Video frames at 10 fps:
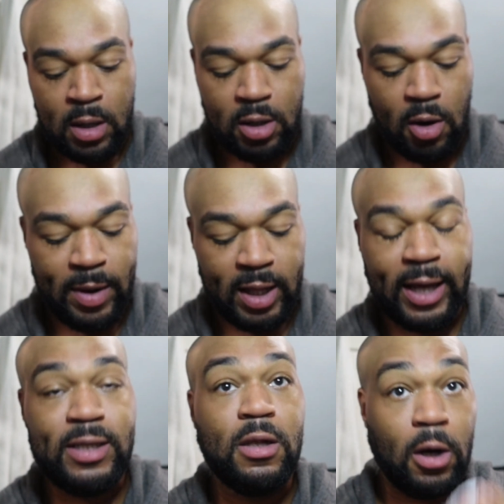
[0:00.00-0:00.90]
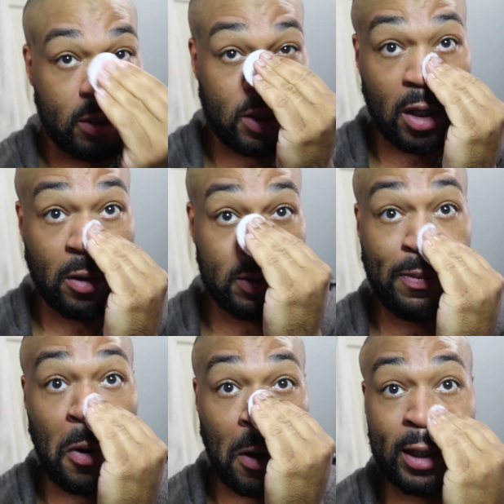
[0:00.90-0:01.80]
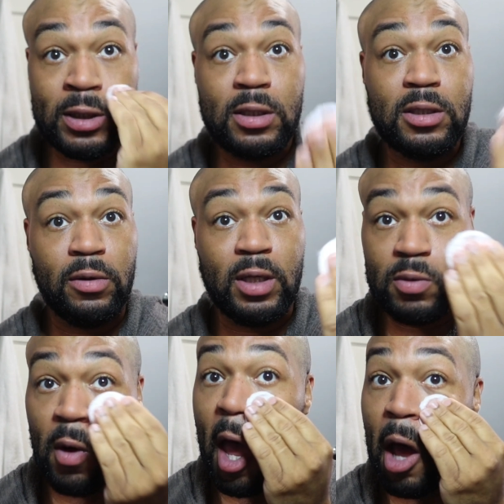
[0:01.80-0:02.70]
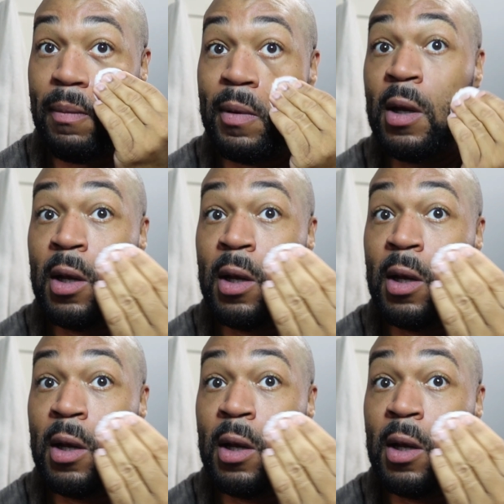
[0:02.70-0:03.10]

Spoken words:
Nobody likes large nose pores, so this will help